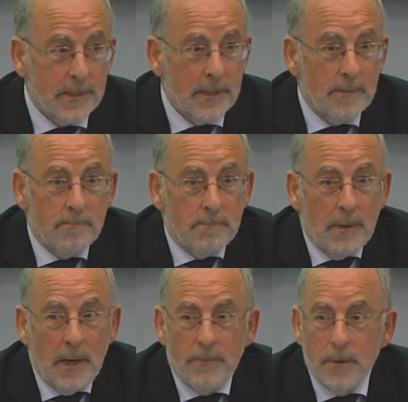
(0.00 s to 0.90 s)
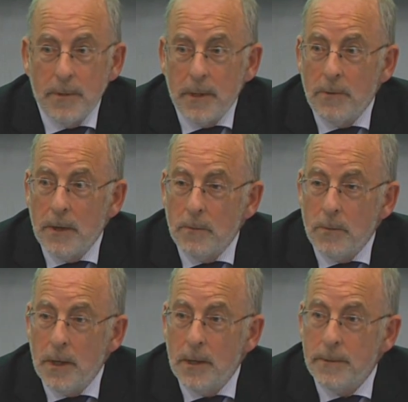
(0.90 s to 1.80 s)
that everybody around the
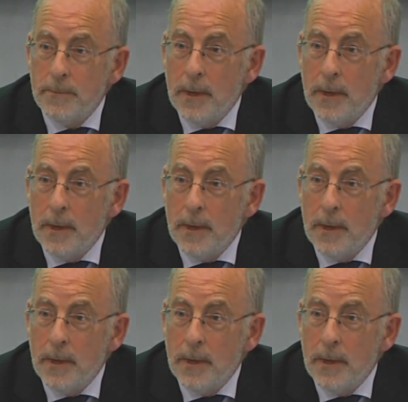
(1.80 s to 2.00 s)
world